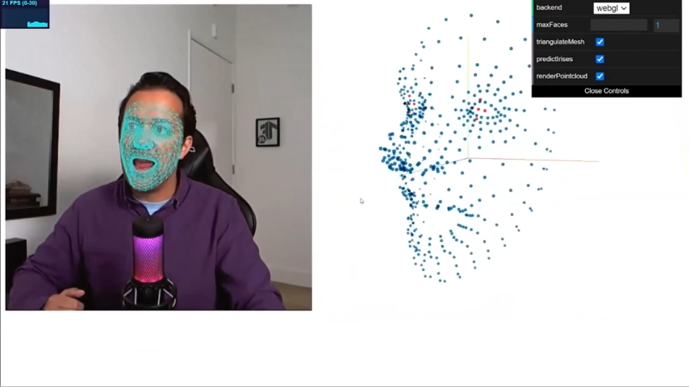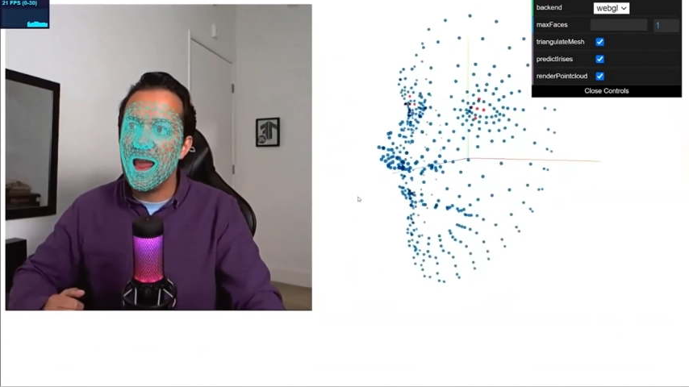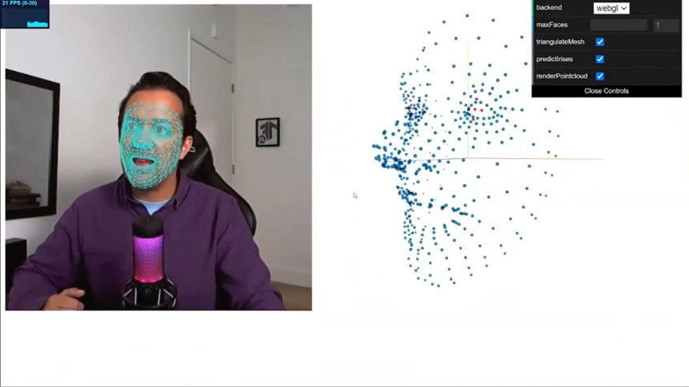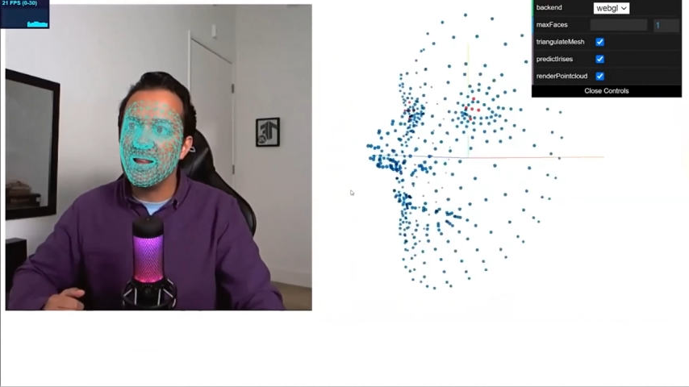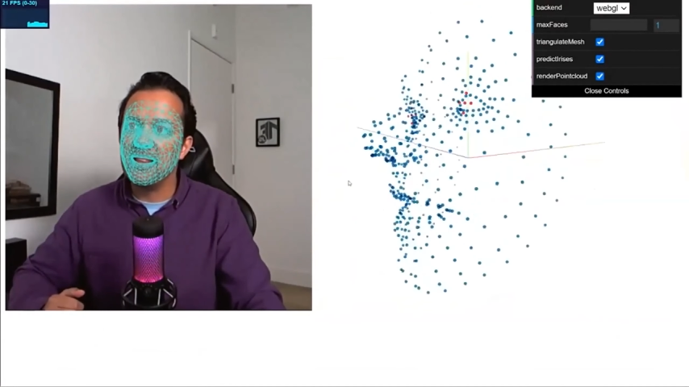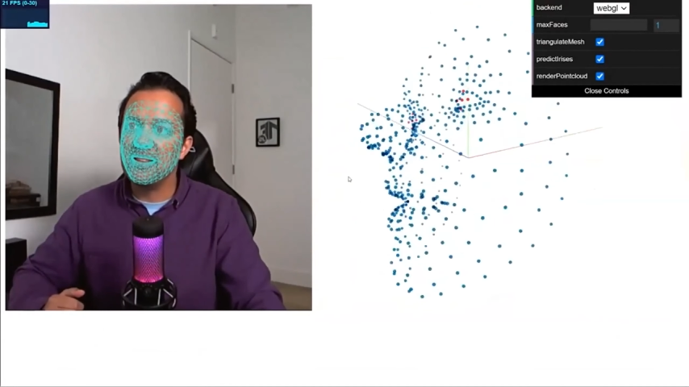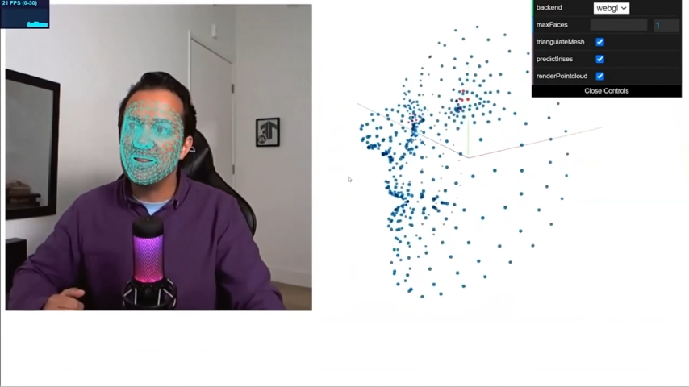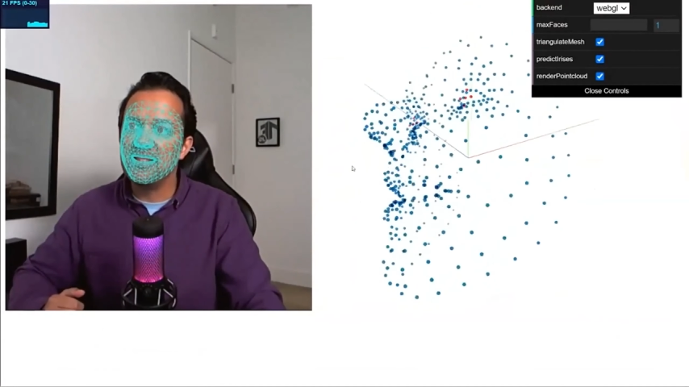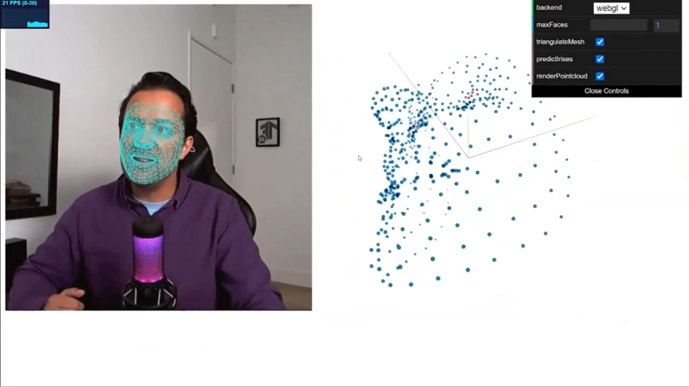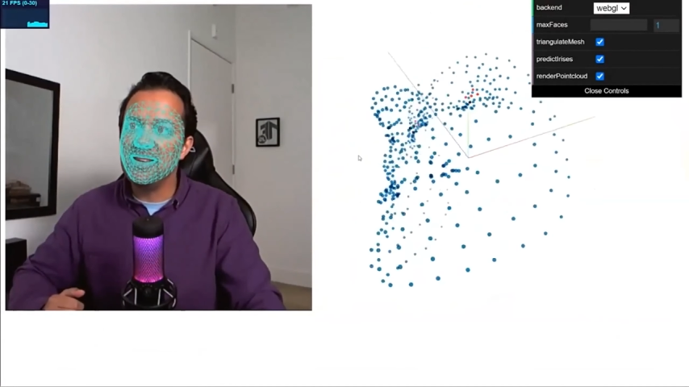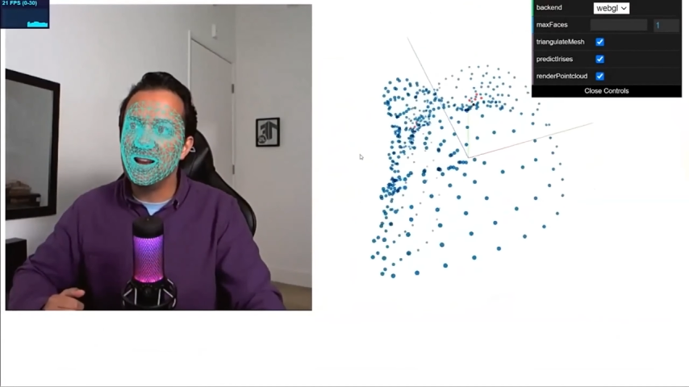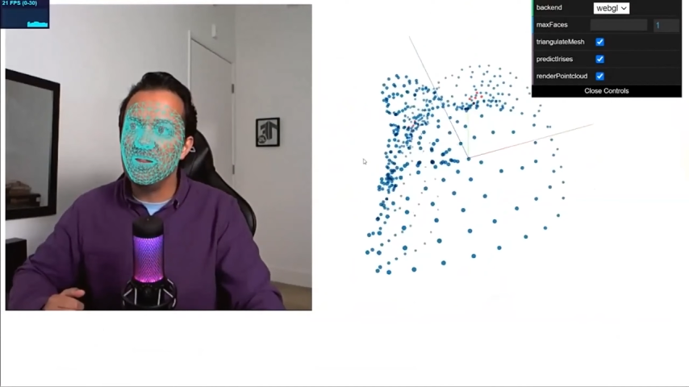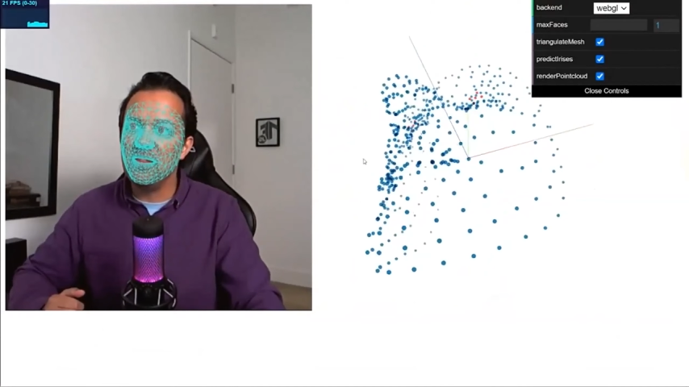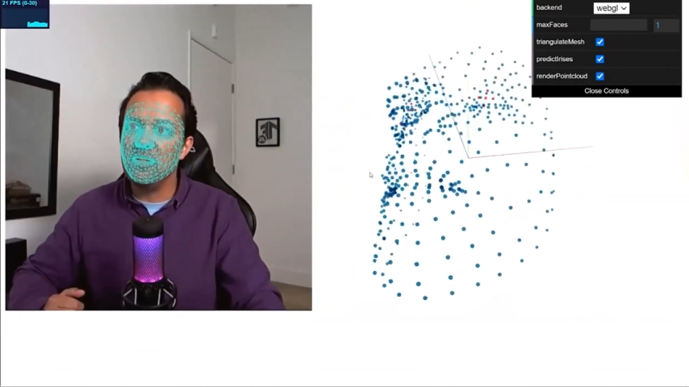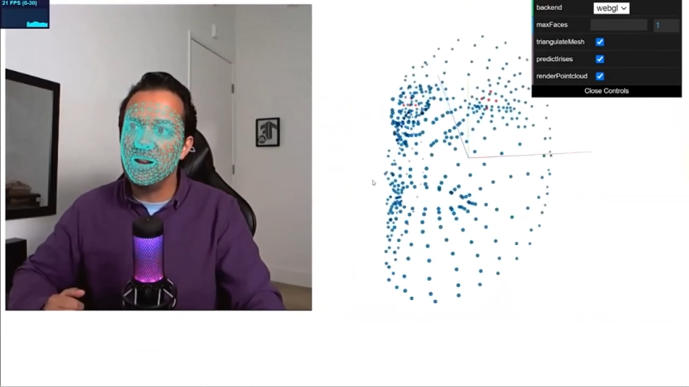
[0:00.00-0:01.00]
and you can see I
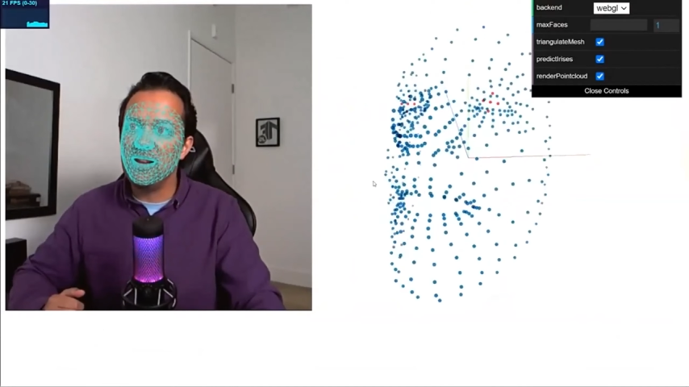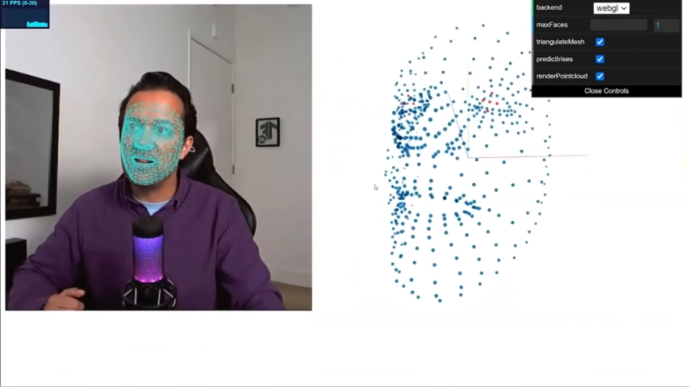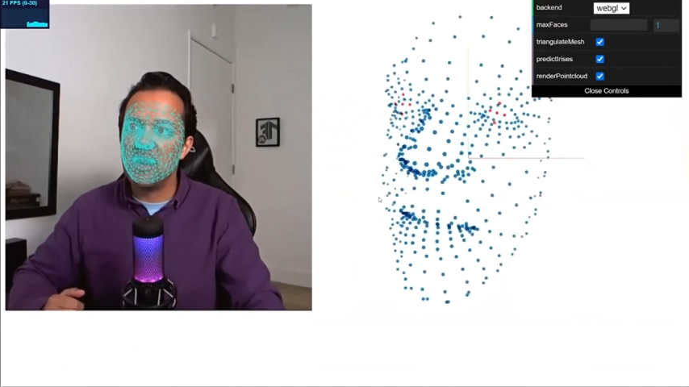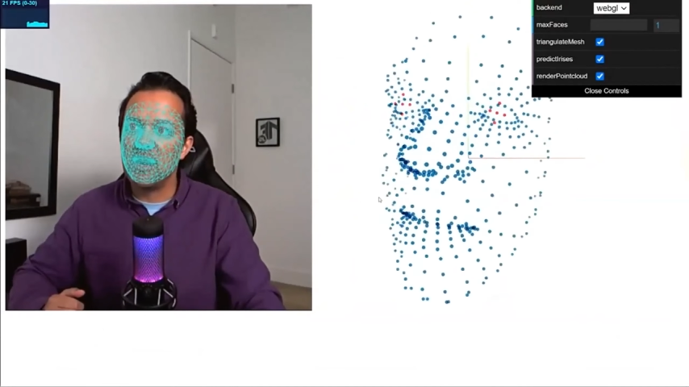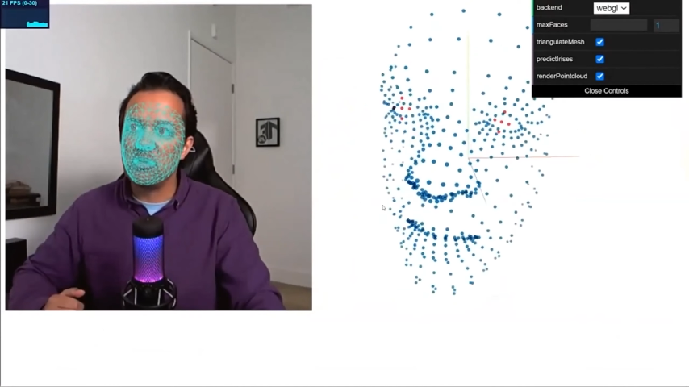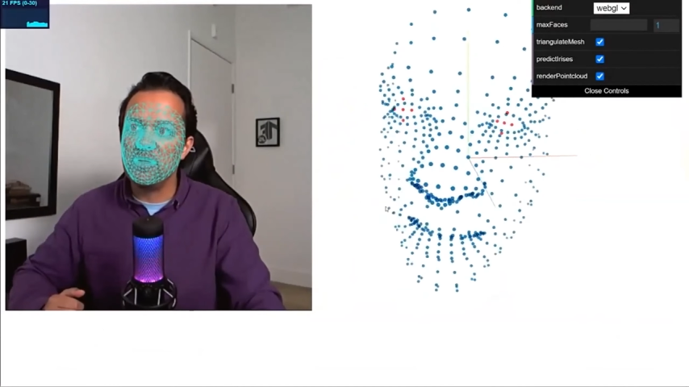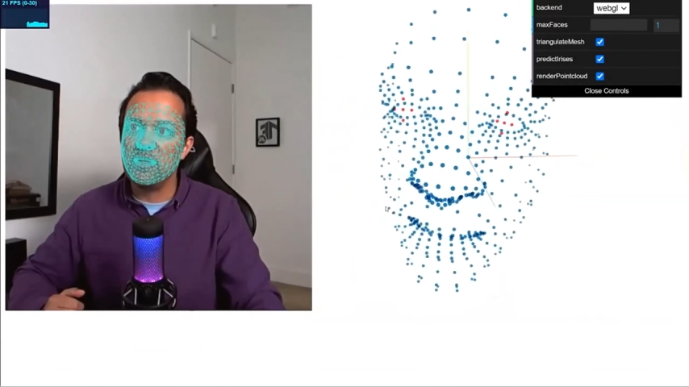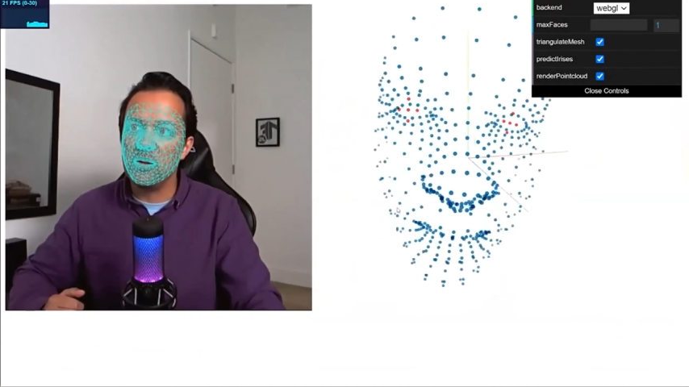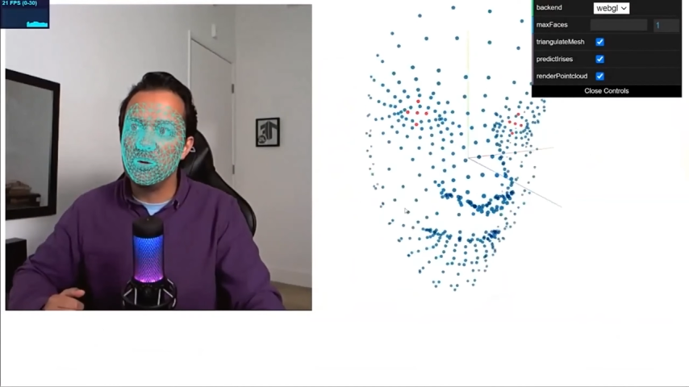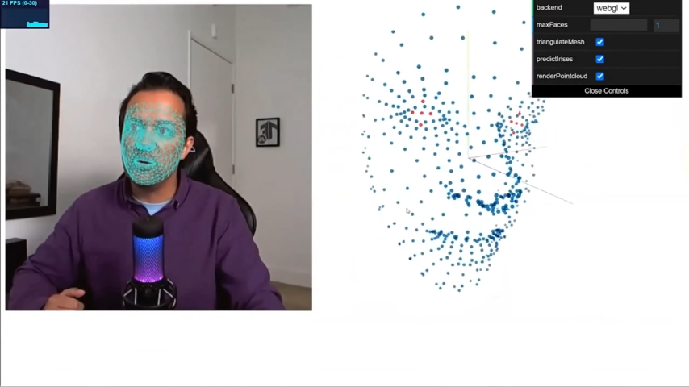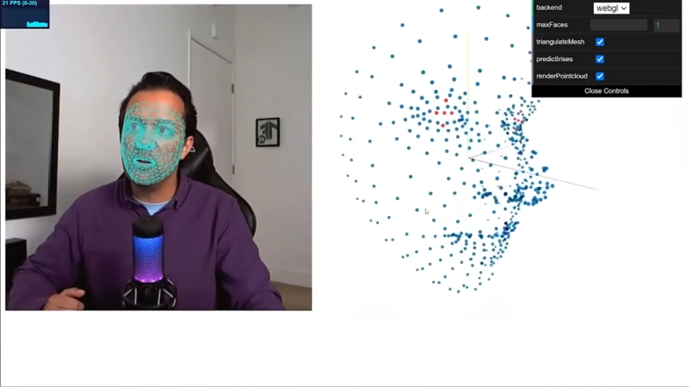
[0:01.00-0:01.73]
can even interact with it